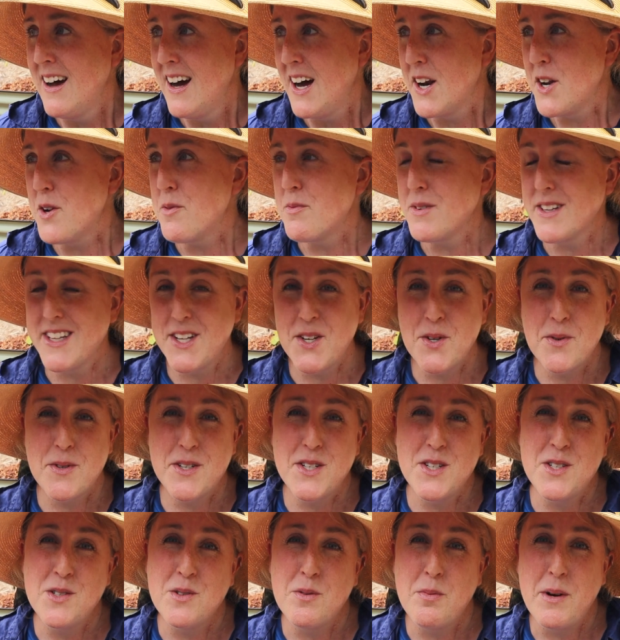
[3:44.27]
I don't really know what
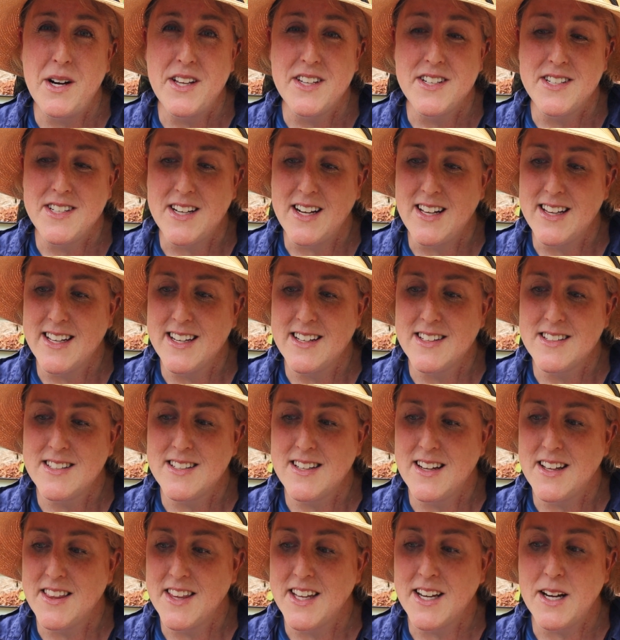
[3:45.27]
to do about the
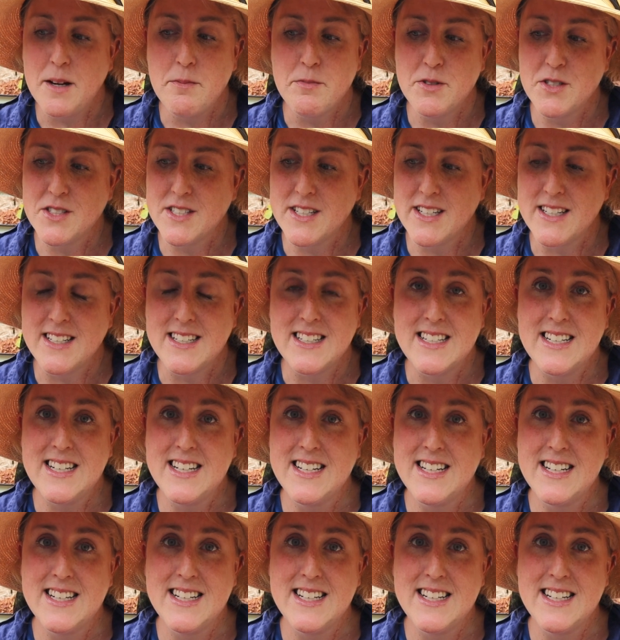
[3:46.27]
dahlias. I think I'm just gonna